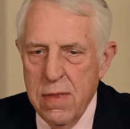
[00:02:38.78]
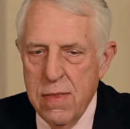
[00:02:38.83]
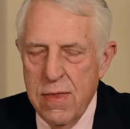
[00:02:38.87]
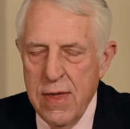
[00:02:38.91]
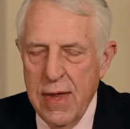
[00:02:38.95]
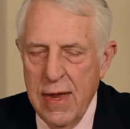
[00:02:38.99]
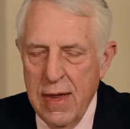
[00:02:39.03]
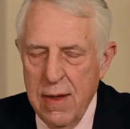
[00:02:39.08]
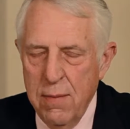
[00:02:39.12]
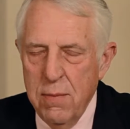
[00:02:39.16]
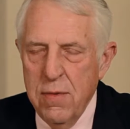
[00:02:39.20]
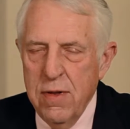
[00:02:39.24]

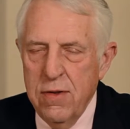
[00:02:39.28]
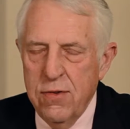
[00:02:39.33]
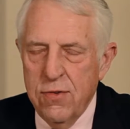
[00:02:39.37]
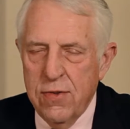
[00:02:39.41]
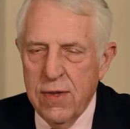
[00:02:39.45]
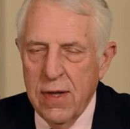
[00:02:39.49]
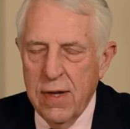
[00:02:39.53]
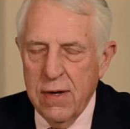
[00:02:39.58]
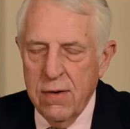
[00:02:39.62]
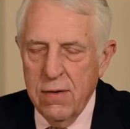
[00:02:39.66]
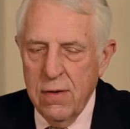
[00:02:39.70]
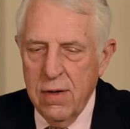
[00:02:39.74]
image
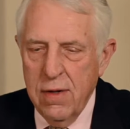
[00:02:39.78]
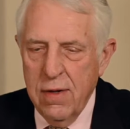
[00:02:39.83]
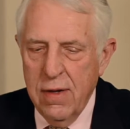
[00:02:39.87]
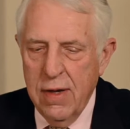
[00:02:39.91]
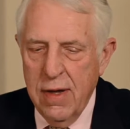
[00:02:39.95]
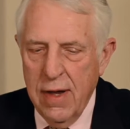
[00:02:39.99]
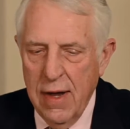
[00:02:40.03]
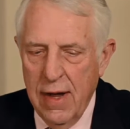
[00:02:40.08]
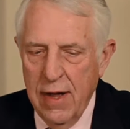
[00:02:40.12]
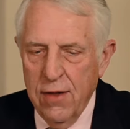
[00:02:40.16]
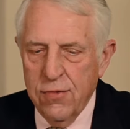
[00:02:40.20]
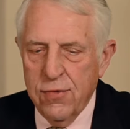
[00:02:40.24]
that
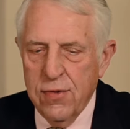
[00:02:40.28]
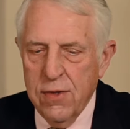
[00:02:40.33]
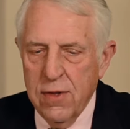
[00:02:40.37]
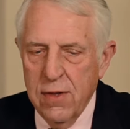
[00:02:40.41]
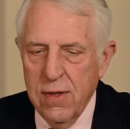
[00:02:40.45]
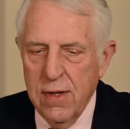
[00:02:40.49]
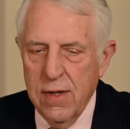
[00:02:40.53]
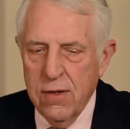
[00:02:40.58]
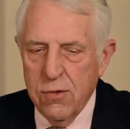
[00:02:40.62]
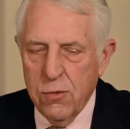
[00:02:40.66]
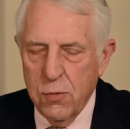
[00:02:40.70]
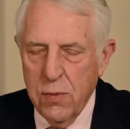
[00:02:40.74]

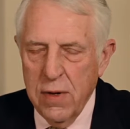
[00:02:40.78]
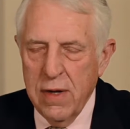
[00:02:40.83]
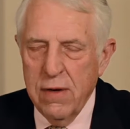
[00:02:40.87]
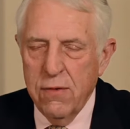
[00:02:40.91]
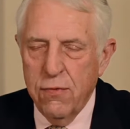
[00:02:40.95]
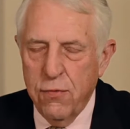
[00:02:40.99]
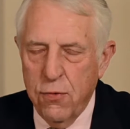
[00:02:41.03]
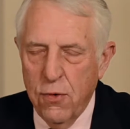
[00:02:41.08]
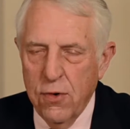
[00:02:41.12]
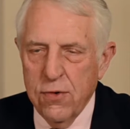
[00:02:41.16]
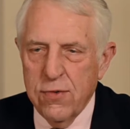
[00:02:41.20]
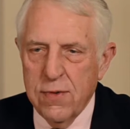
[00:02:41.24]
constantly is
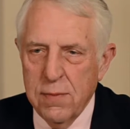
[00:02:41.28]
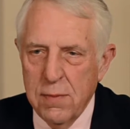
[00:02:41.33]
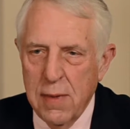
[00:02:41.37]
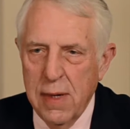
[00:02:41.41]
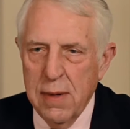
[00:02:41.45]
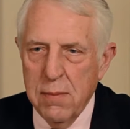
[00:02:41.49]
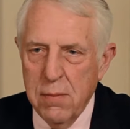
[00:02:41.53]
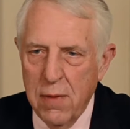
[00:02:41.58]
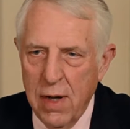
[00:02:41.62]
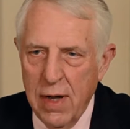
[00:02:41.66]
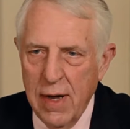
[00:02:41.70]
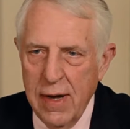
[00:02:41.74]
reinforced in
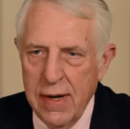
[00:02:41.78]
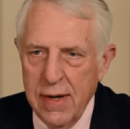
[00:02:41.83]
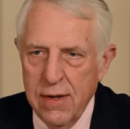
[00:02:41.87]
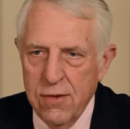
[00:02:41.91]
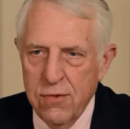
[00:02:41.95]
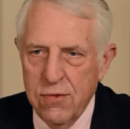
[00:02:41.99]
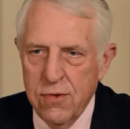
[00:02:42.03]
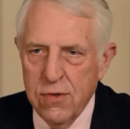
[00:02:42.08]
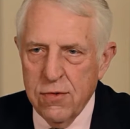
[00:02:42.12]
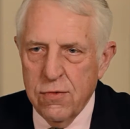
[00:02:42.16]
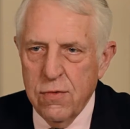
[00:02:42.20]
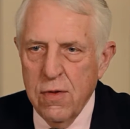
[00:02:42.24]
my mind
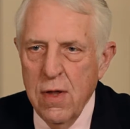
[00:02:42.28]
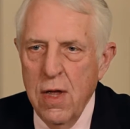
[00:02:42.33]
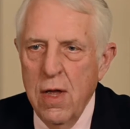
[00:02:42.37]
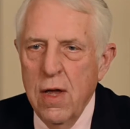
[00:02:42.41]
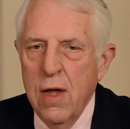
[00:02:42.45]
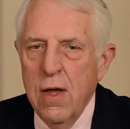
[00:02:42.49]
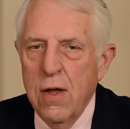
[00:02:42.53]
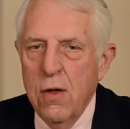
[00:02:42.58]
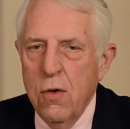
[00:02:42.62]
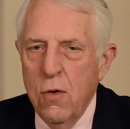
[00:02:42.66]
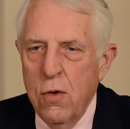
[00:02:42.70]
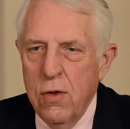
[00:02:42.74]
is just
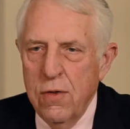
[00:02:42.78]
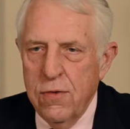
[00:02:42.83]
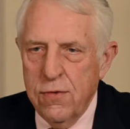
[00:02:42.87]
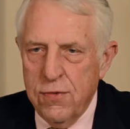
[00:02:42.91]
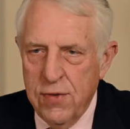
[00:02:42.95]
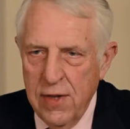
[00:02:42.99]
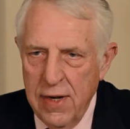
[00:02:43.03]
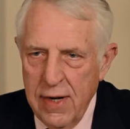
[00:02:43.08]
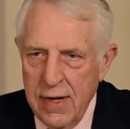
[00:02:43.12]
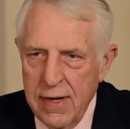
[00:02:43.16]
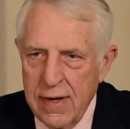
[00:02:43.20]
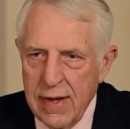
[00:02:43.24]

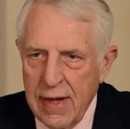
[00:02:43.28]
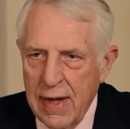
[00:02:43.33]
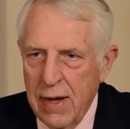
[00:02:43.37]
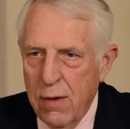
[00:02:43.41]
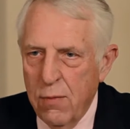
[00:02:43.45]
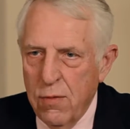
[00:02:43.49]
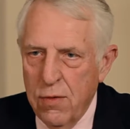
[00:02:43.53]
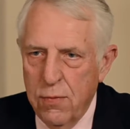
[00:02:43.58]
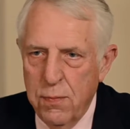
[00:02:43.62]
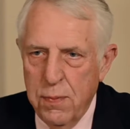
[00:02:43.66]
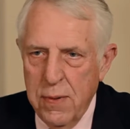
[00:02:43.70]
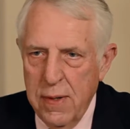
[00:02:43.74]
sitting
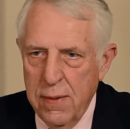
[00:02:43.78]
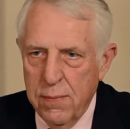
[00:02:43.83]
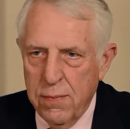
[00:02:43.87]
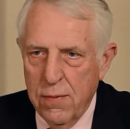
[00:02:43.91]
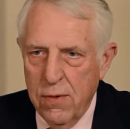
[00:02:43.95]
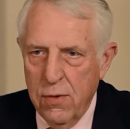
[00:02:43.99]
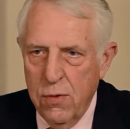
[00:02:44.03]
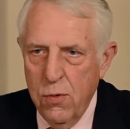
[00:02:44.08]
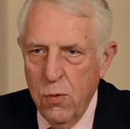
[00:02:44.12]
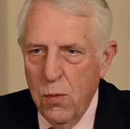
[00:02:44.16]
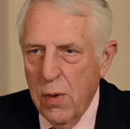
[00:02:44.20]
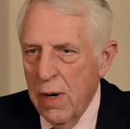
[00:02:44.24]
down with
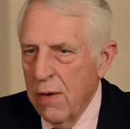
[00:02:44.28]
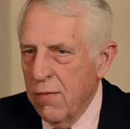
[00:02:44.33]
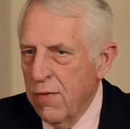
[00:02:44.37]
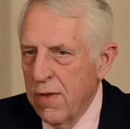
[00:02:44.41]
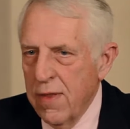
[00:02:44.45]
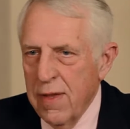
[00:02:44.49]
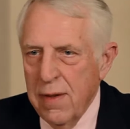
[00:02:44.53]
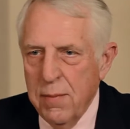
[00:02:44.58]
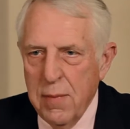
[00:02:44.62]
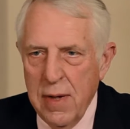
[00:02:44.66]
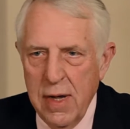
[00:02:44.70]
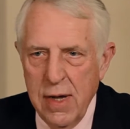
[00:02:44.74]
people, whoever
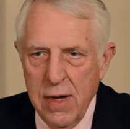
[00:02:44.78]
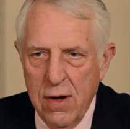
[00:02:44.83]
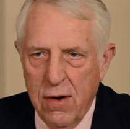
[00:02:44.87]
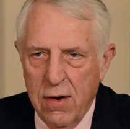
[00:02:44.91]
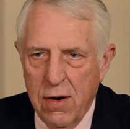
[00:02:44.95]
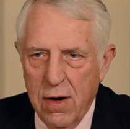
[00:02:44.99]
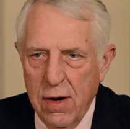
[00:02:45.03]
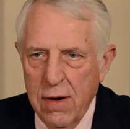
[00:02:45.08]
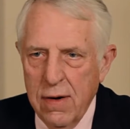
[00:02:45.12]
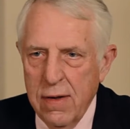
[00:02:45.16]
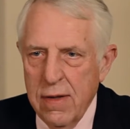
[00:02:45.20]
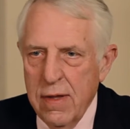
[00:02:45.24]
they may
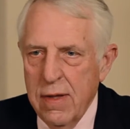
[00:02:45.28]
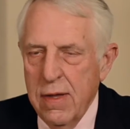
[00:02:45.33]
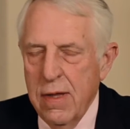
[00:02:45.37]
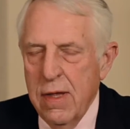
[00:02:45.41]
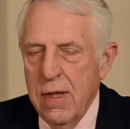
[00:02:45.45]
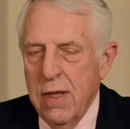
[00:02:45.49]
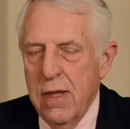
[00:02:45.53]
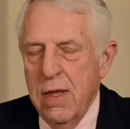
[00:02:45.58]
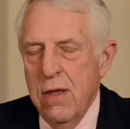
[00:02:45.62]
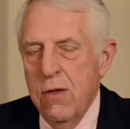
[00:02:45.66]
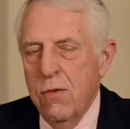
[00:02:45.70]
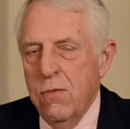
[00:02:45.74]
are.
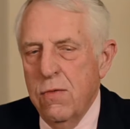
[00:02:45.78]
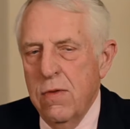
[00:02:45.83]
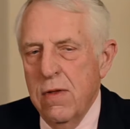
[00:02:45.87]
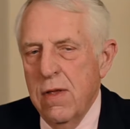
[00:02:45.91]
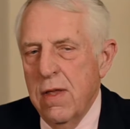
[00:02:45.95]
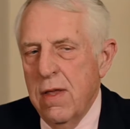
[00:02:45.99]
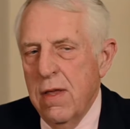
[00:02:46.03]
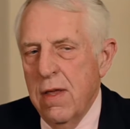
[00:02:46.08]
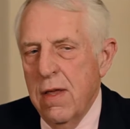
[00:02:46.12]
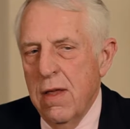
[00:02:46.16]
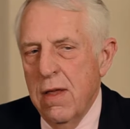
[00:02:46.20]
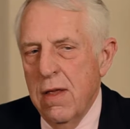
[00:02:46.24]

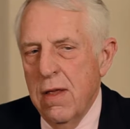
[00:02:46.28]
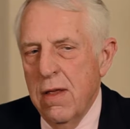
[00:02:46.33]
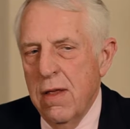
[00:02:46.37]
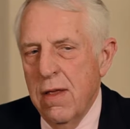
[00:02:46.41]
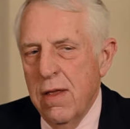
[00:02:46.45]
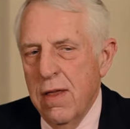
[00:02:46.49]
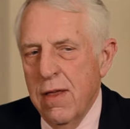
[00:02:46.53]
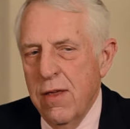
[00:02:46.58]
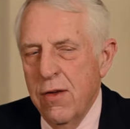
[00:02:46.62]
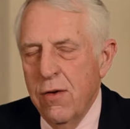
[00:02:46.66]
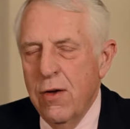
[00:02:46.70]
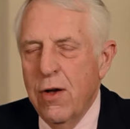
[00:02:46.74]

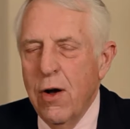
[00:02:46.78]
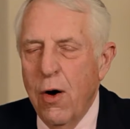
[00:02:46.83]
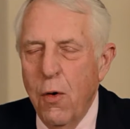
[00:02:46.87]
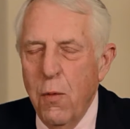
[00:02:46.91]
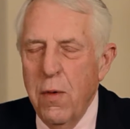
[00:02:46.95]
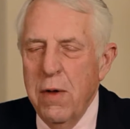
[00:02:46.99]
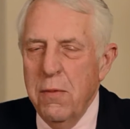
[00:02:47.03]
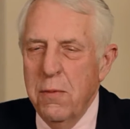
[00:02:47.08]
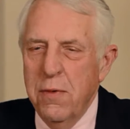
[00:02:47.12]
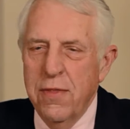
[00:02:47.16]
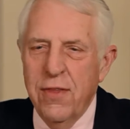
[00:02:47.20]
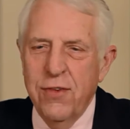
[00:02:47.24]
You
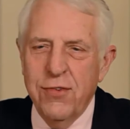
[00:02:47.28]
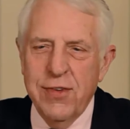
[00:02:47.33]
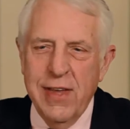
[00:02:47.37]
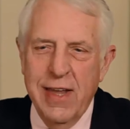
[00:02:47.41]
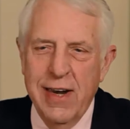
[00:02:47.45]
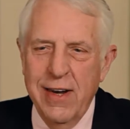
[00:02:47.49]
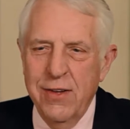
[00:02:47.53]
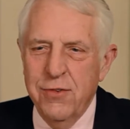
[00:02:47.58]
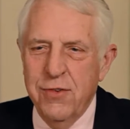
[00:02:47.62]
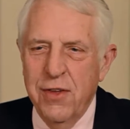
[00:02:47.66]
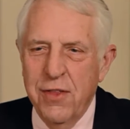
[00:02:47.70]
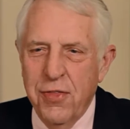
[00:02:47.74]
go in with this
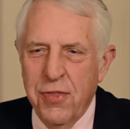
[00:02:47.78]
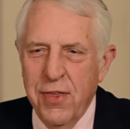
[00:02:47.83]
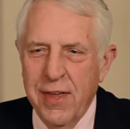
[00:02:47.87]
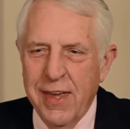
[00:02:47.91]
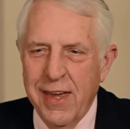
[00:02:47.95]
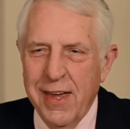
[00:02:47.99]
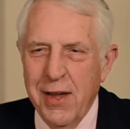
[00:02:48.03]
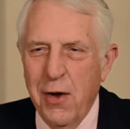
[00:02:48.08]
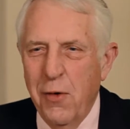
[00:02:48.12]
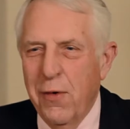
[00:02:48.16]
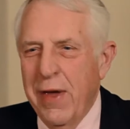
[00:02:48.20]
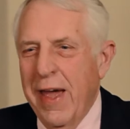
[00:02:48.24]
energy
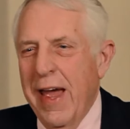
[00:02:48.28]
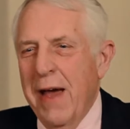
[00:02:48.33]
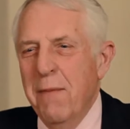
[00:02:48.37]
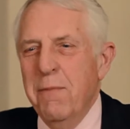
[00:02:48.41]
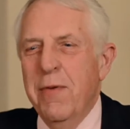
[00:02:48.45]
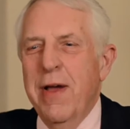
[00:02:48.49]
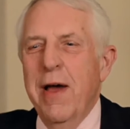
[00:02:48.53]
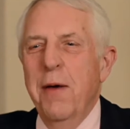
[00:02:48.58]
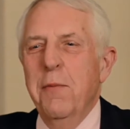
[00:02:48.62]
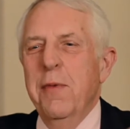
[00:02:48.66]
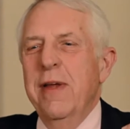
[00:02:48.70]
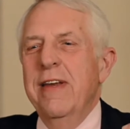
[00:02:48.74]
thinking, okay, I'm
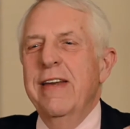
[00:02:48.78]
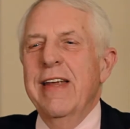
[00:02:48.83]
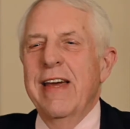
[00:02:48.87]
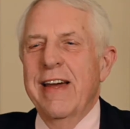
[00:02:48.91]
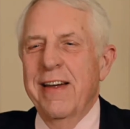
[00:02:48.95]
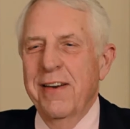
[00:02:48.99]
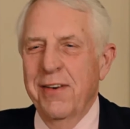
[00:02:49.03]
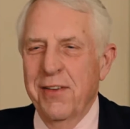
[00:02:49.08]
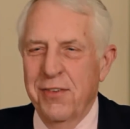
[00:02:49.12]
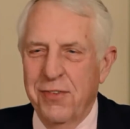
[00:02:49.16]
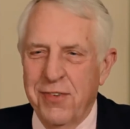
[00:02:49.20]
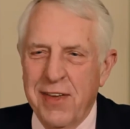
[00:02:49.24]
coming
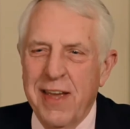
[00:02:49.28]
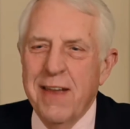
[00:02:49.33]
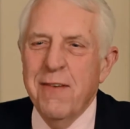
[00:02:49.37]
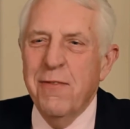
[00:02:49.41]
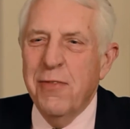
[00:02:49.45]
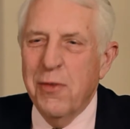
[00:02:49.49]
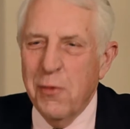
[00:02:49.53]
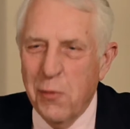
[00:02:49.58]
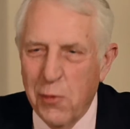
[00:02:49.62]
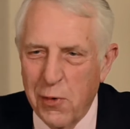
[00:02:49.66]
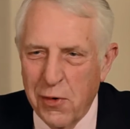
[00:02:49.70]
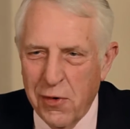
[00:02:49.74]
down to
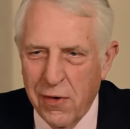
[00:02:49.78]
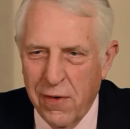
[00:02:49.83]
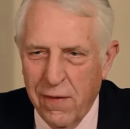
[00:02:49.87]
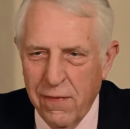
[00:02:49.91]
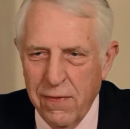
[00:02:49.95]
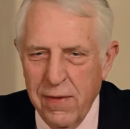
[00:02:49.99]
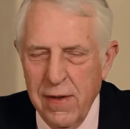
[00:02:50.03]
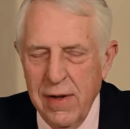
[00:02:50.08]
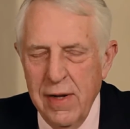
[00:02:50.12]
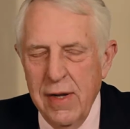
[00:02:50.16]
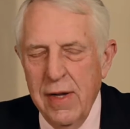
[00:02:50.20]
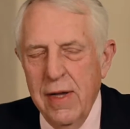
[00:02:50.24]
save the
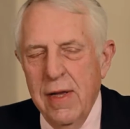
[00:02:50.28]
world.